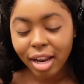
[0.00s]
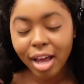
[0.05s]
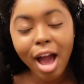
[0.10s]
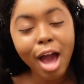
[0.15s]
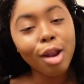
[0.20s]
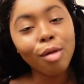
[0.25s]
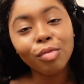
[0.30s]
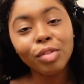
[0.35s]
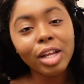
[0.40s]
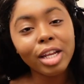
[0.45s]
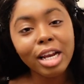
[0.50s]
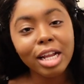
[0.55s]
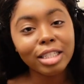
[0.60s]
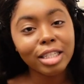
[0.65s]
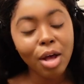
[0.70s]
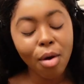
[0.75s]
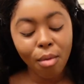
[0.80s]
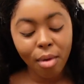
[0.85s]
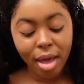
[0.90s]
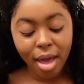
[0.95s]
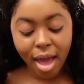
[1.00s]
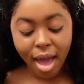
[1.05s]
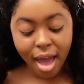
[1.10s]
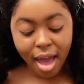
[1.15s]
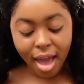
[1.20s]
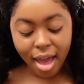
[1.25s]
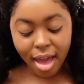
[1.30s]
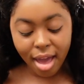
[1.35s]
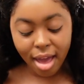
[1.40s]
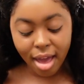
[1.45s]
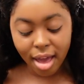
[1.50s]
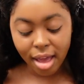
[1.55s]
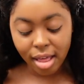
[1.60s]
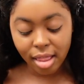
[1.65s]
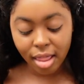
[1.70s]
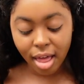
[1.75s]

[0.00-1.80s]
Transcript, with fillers: Like, I don't think that's okay.